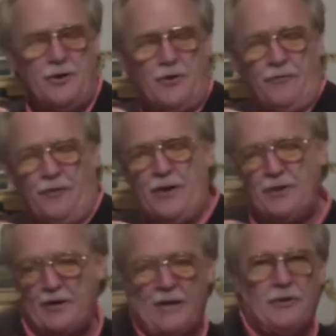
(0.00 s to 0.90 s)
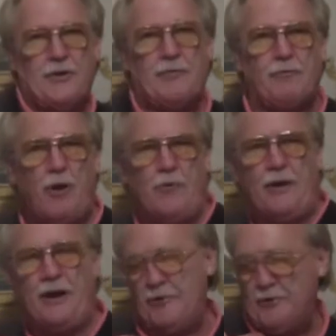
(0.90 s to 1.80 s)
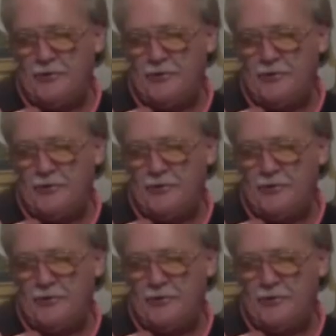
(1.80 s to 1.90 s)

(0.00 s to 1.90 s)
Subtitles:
You're physically just rotating